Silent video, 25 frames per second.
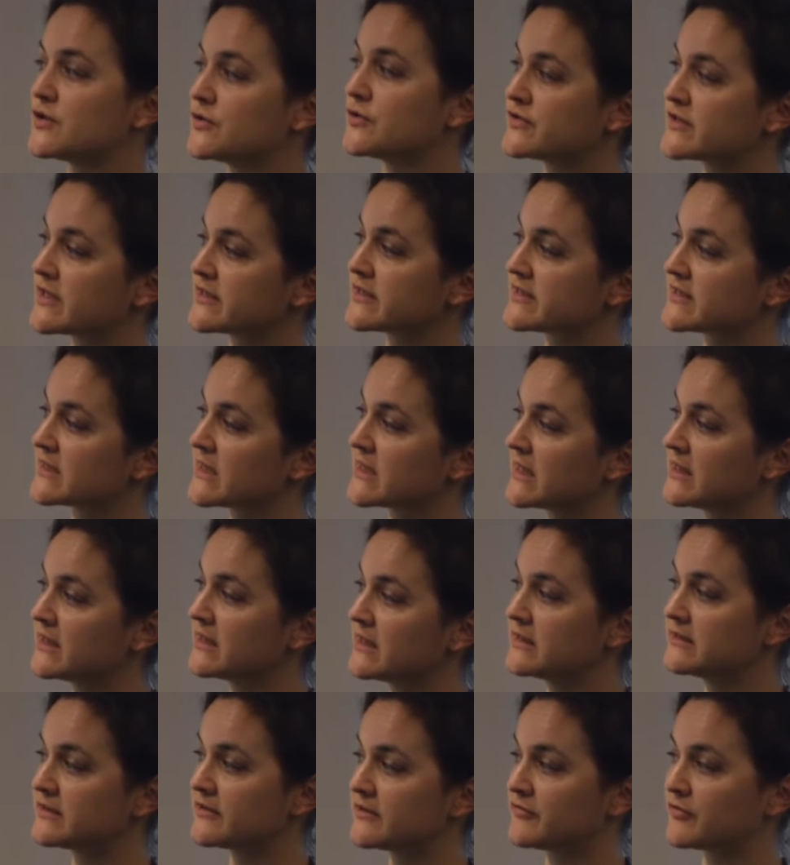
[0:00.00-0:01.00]
uses
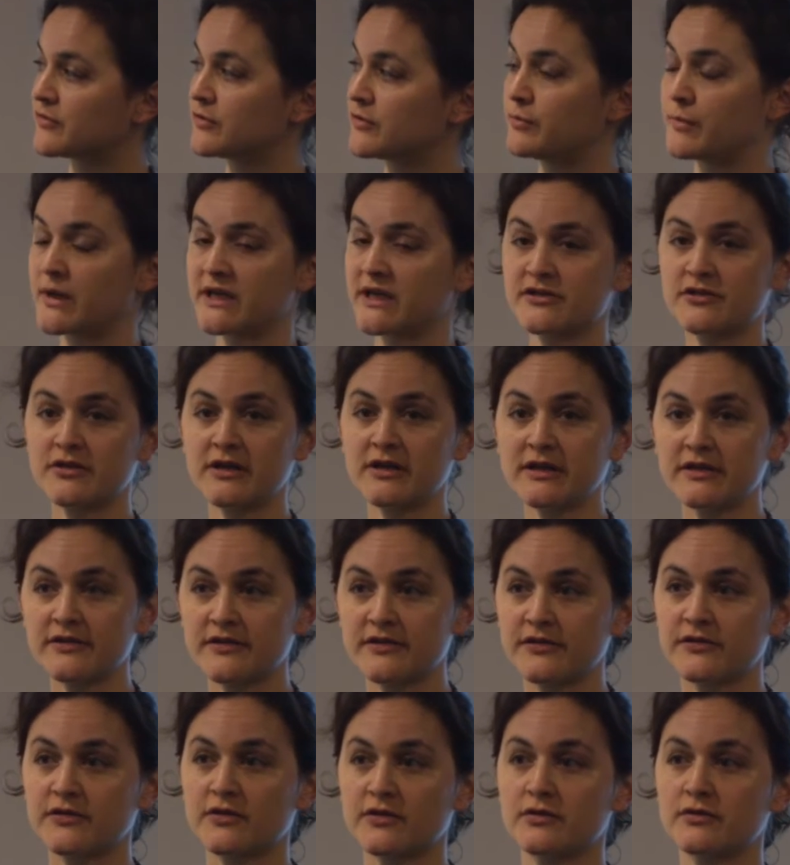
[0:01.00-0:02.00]
slightly different metrics,
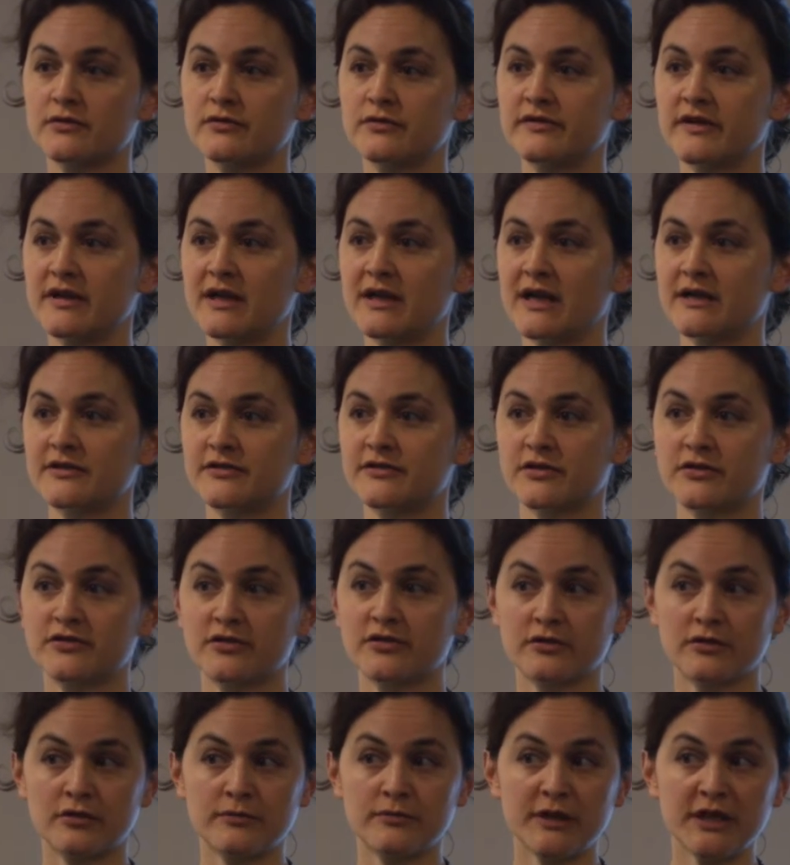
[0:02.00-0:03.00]
so daylight
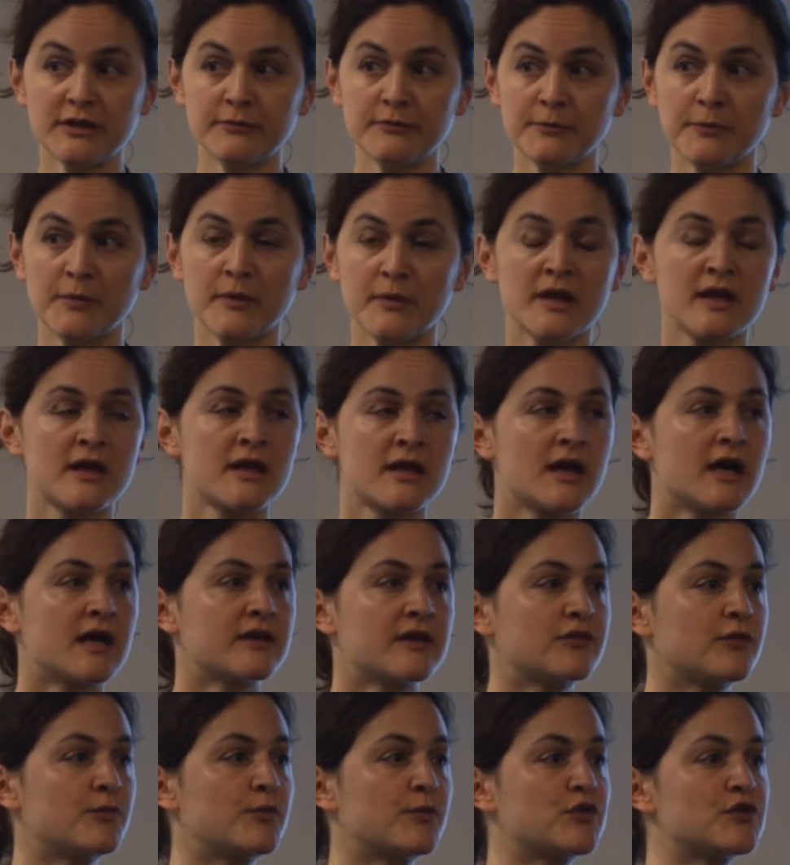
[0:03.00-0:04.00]
autonomy,
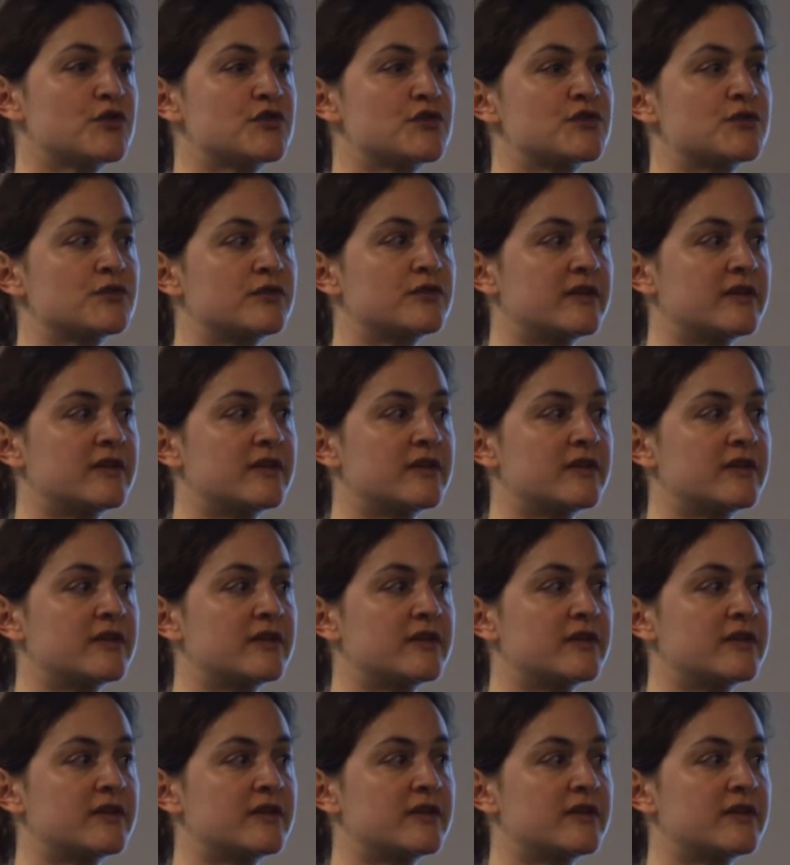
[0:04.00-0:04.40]
as opposed to